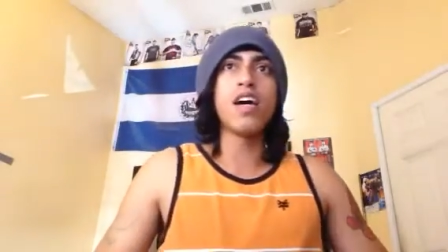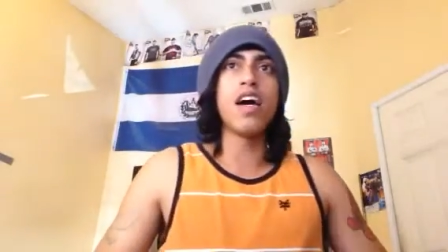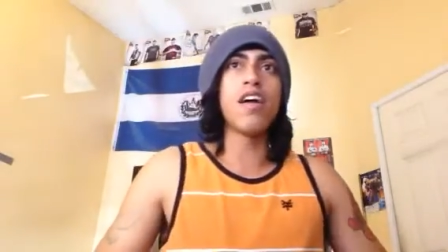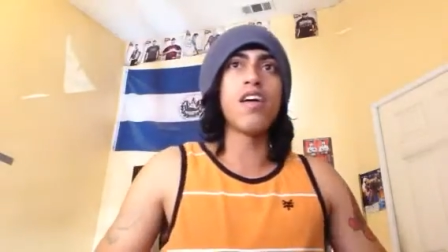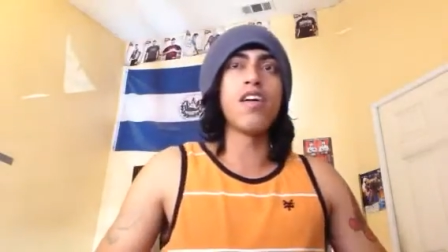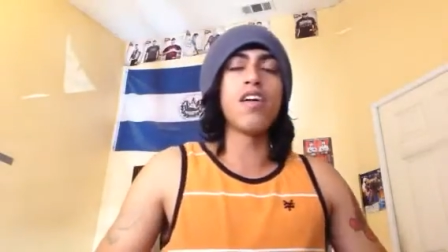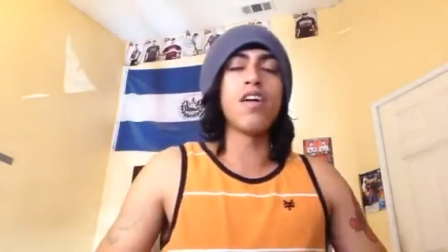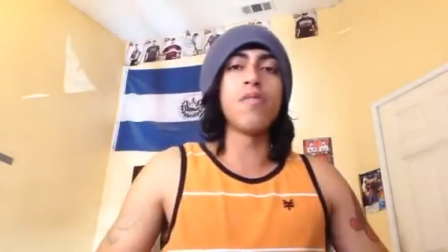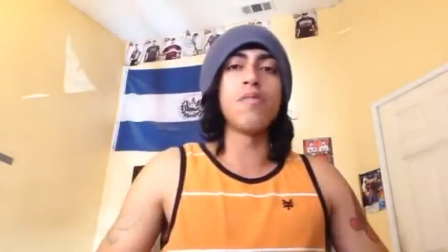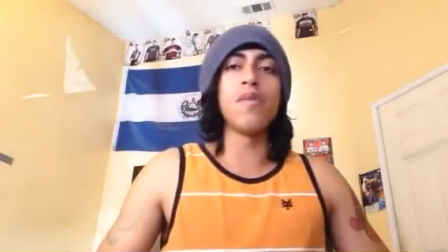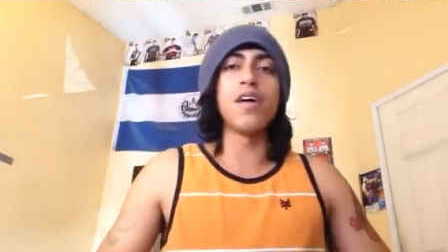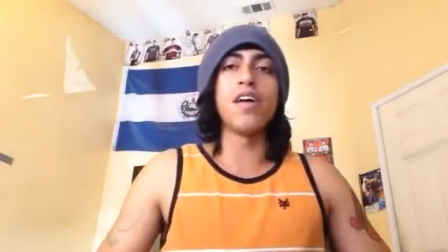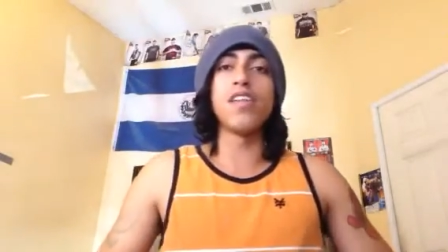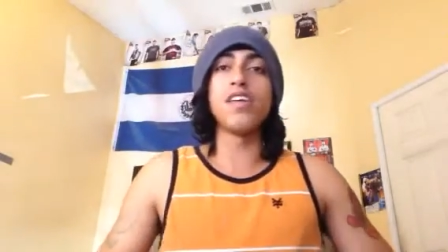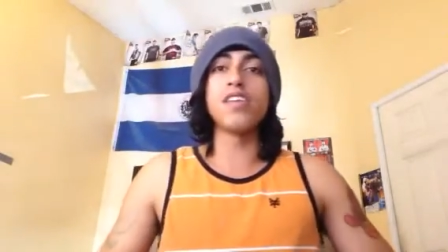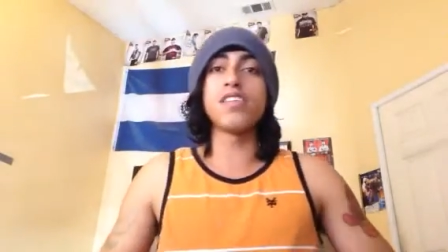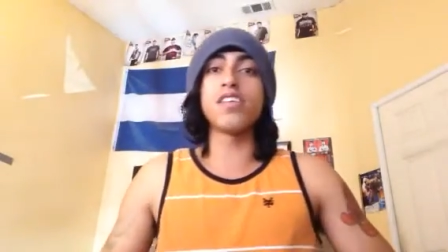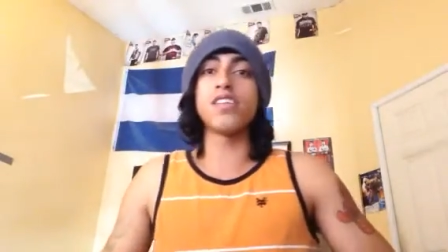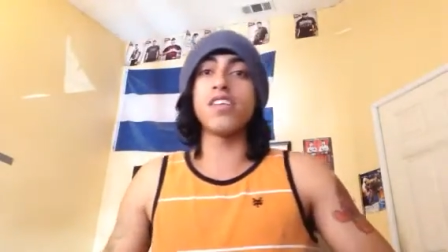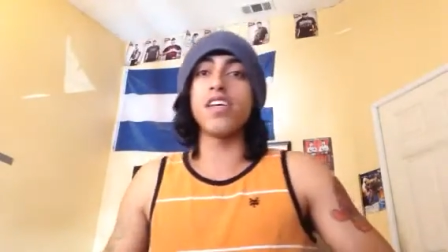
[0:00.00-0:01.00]
I don't know,
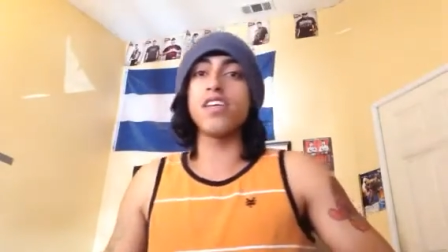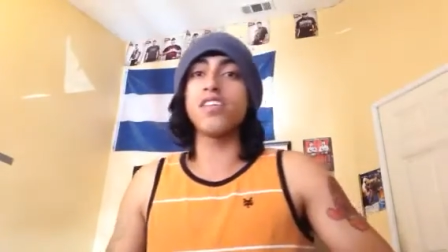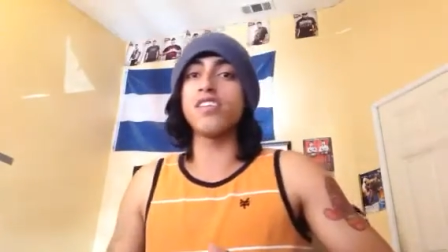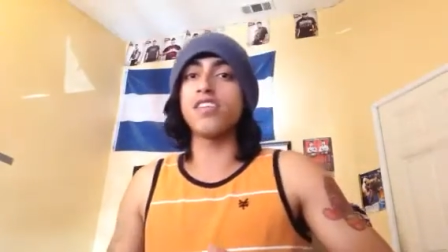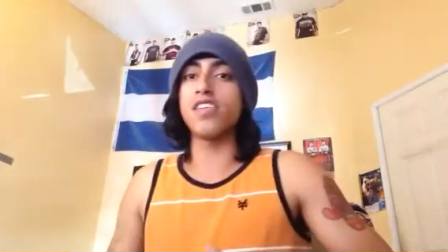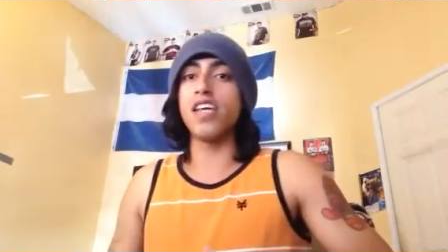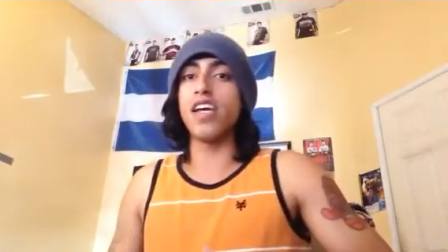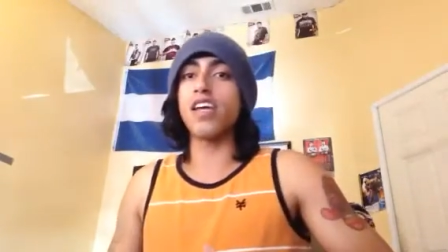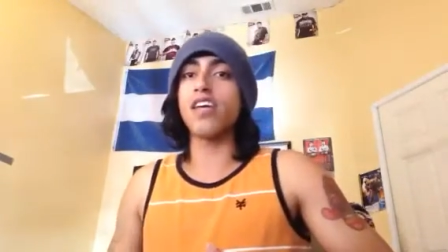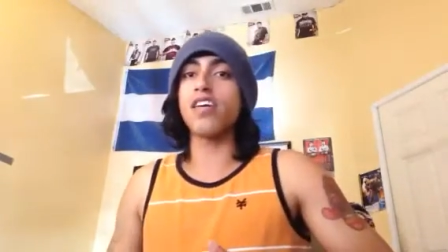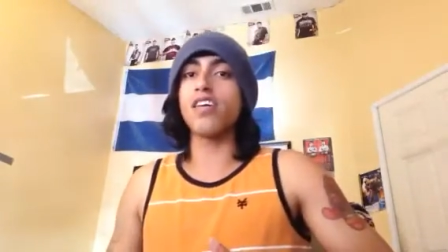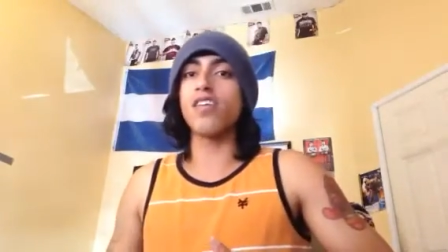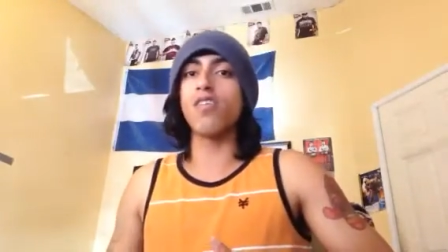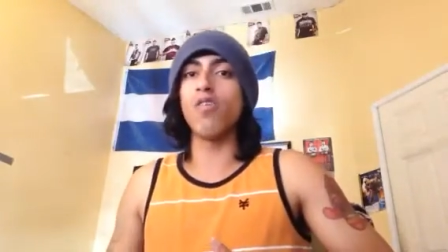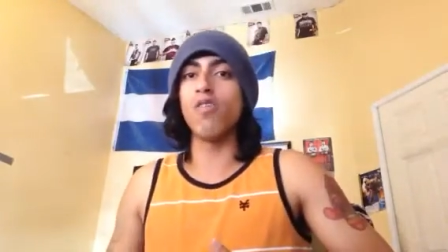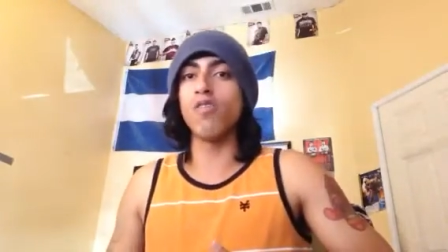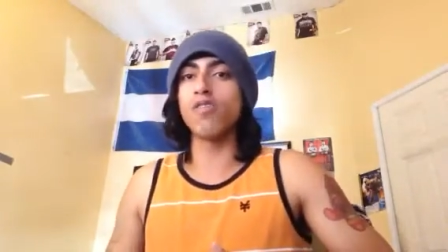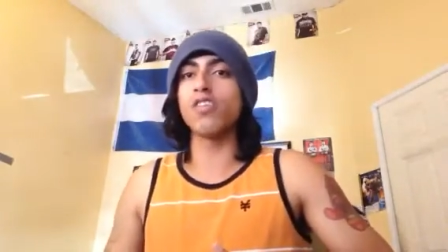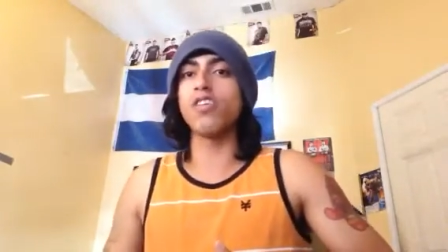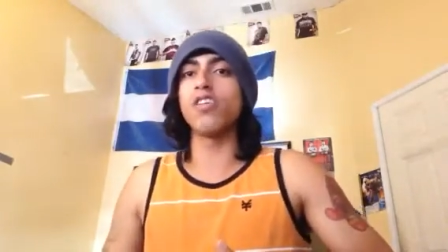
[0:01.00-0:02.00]
man. This is a sick
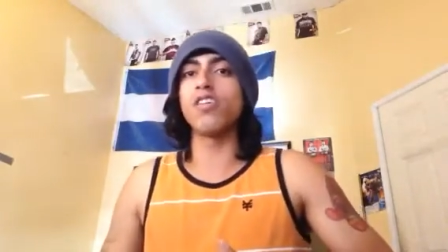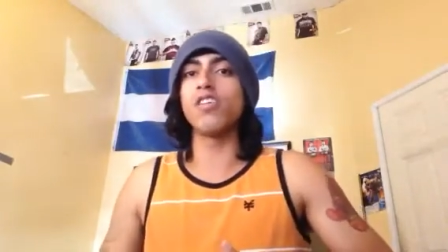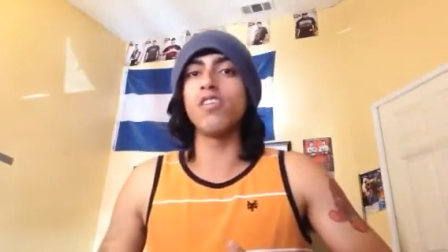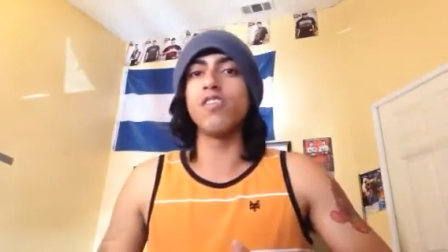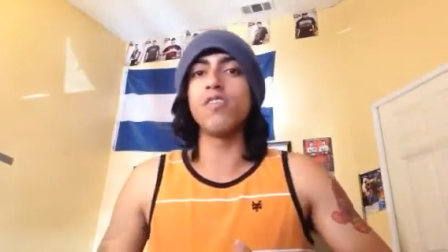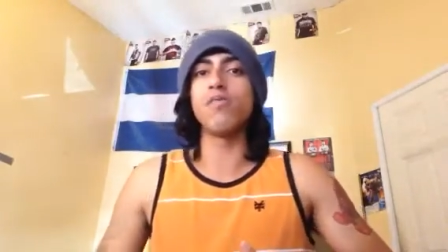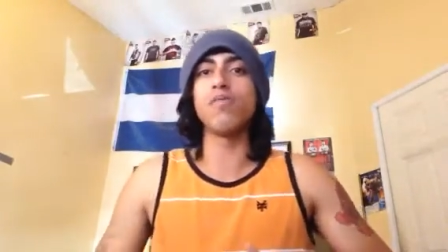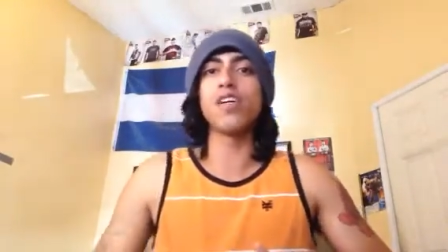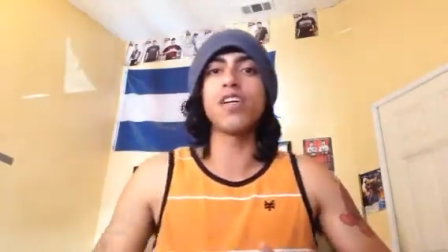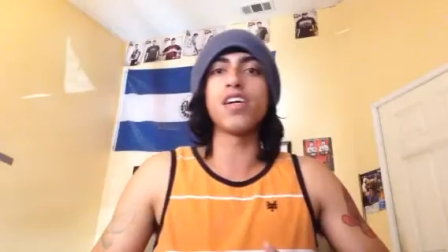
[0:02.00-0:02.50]
culture, dude.